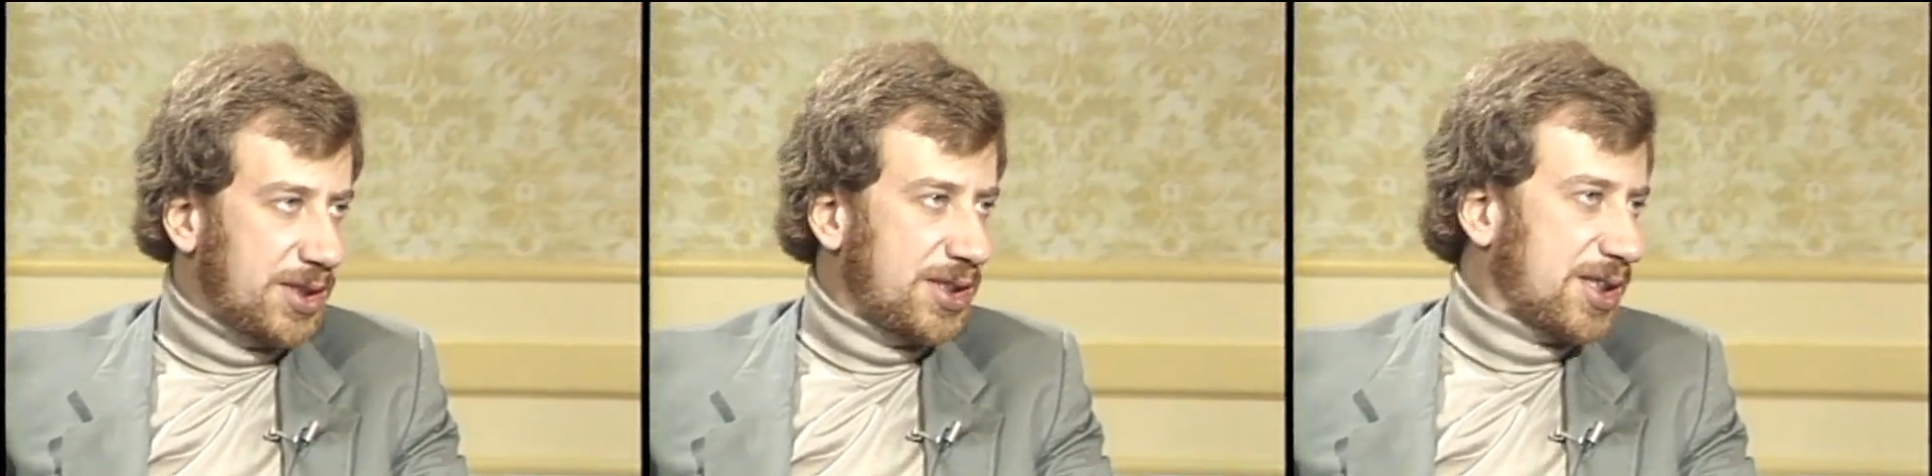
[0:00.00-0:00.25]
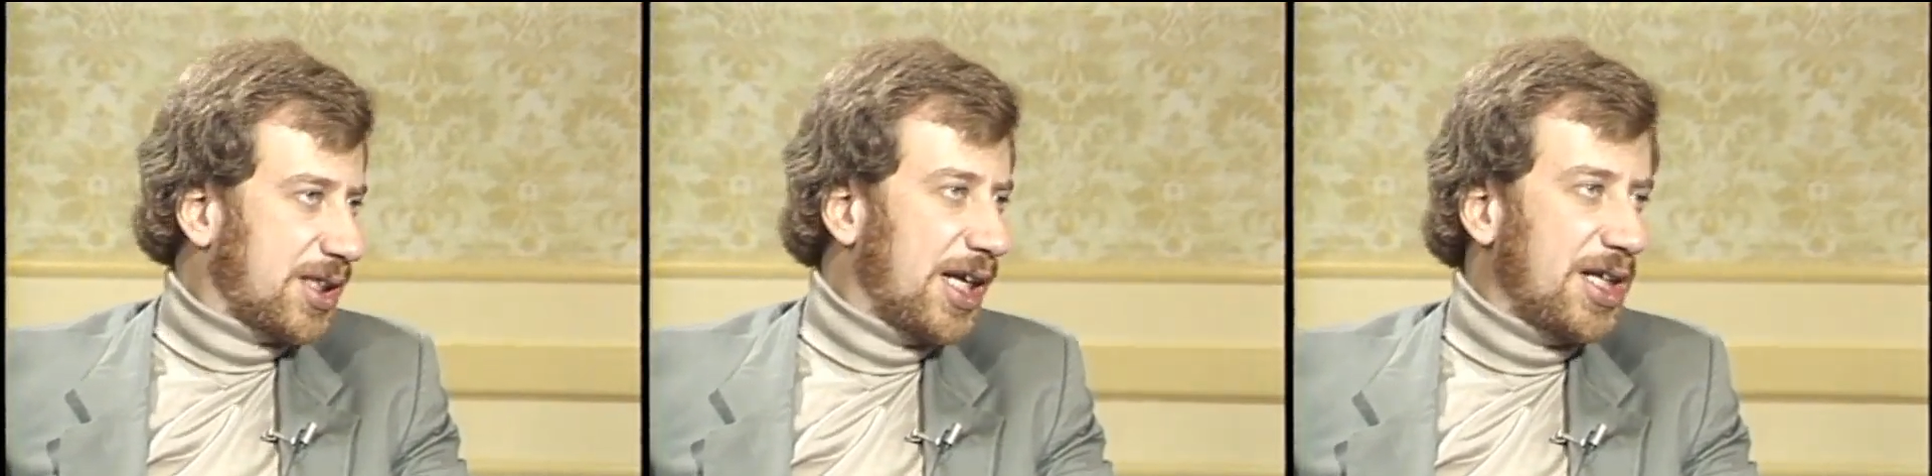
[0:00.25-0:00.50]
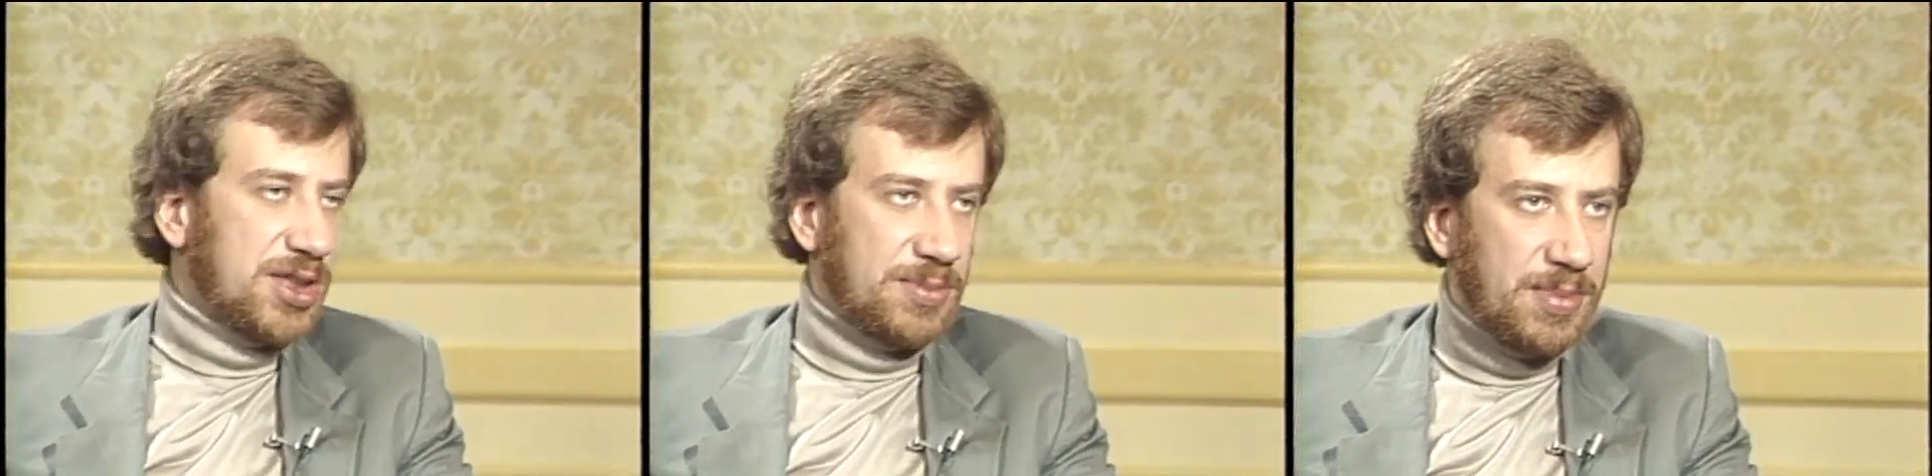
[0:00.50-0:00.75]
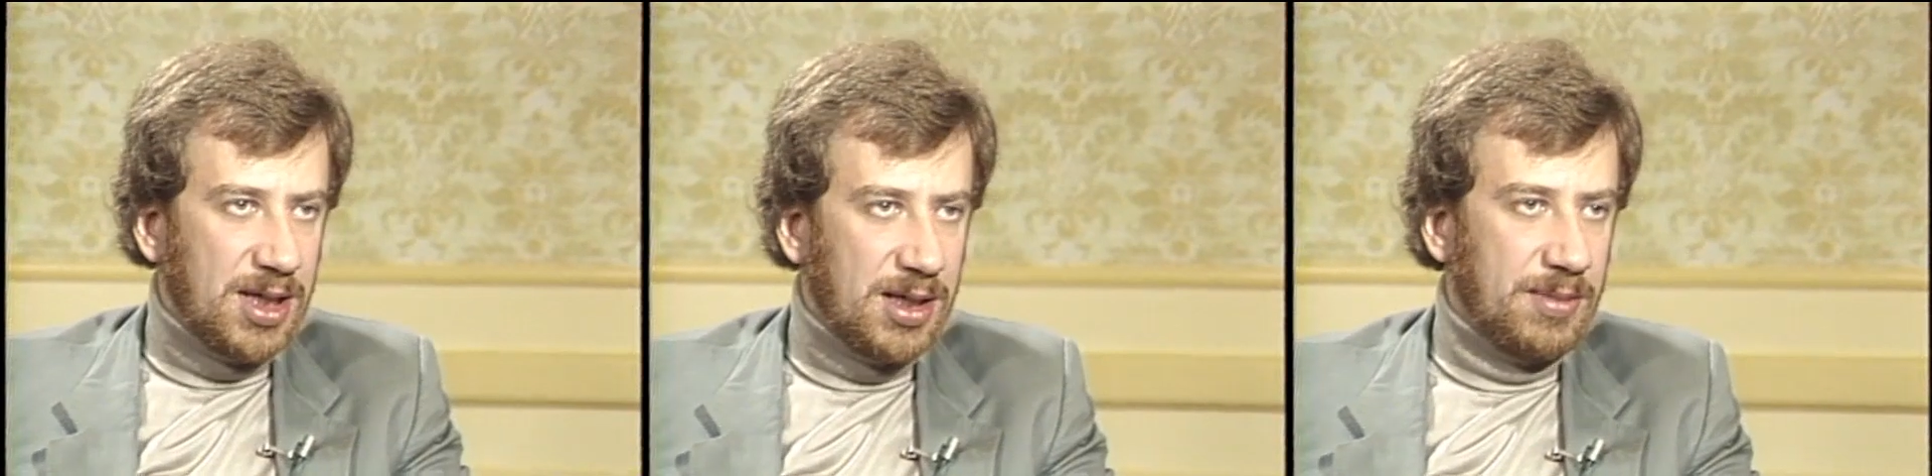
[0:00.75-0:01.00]
It's K G
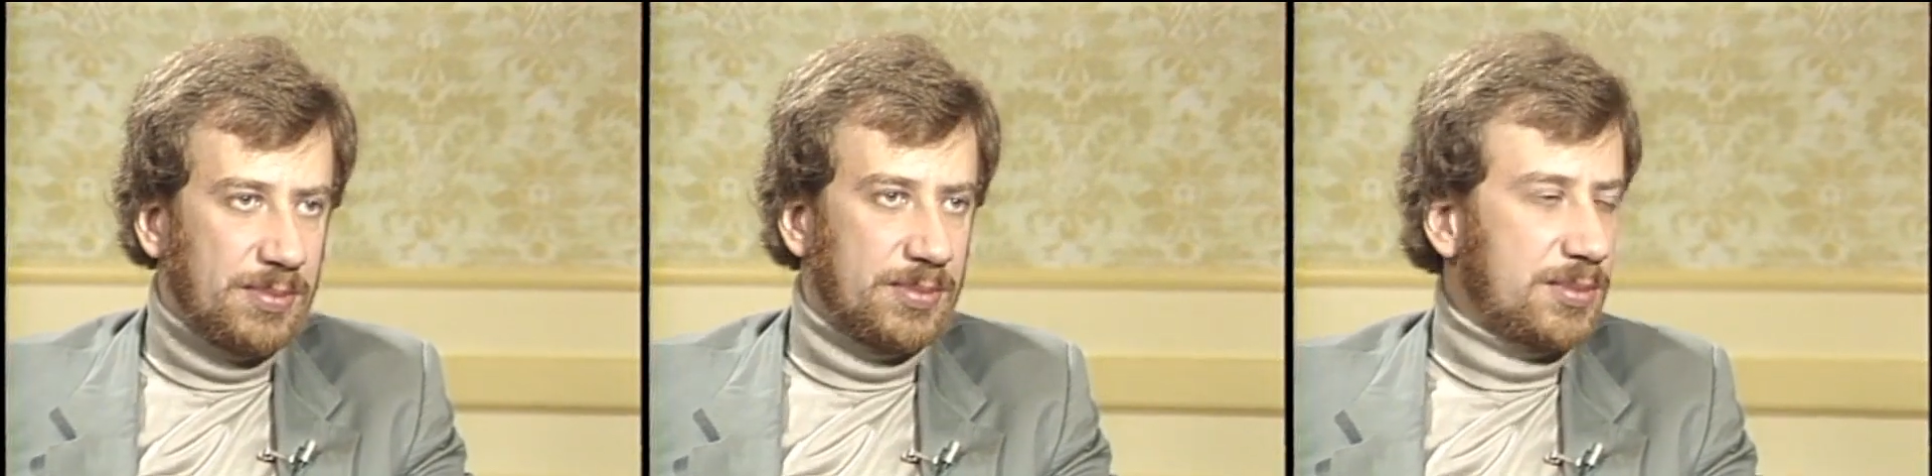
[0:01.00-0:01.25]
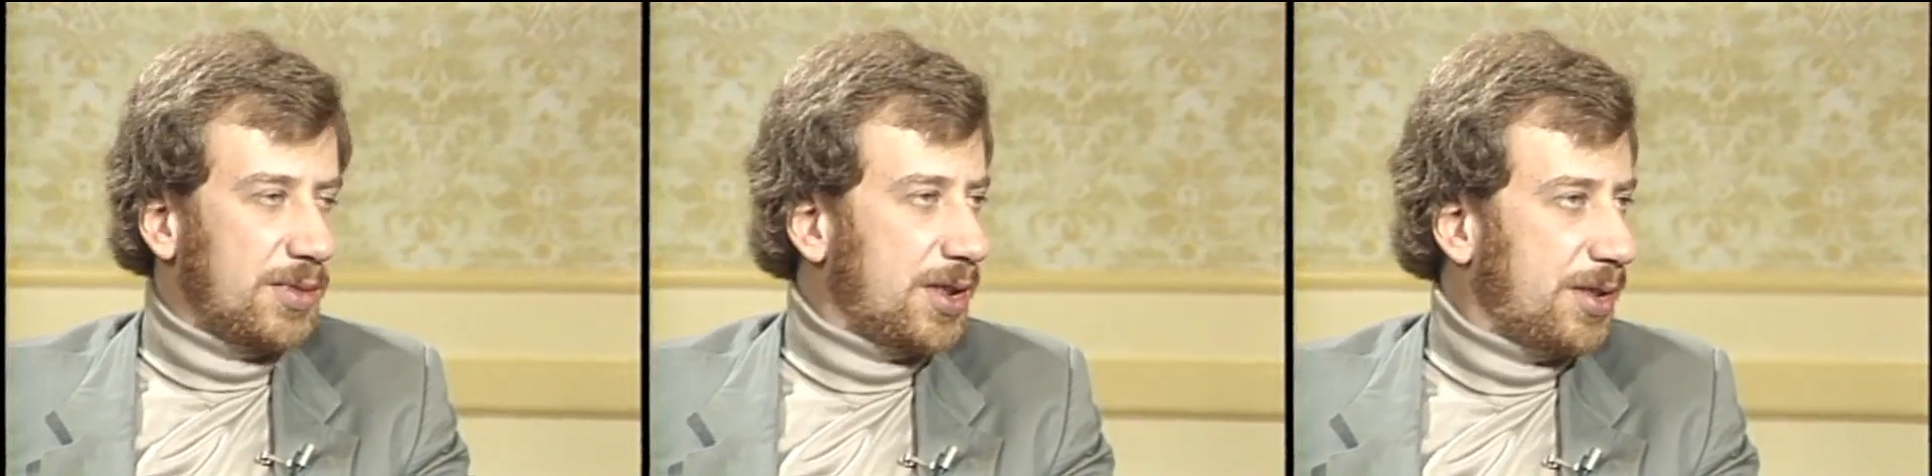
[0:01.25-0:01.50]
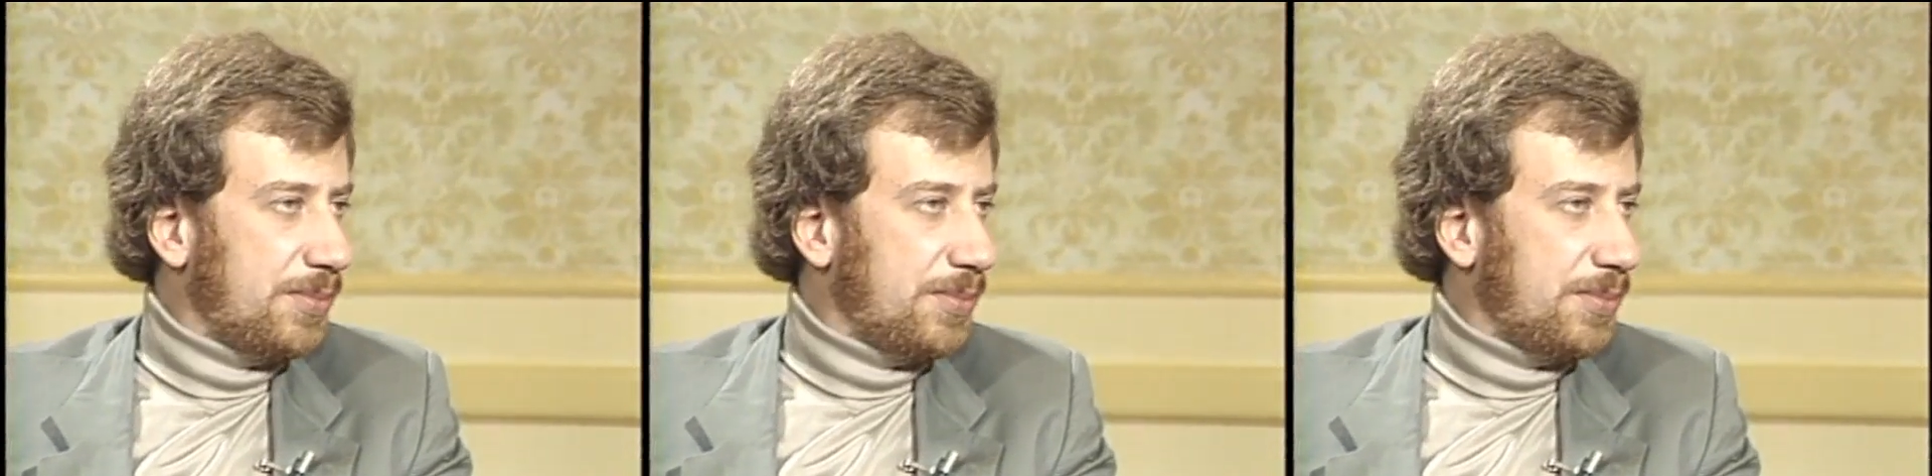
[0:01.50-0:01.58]
B uh,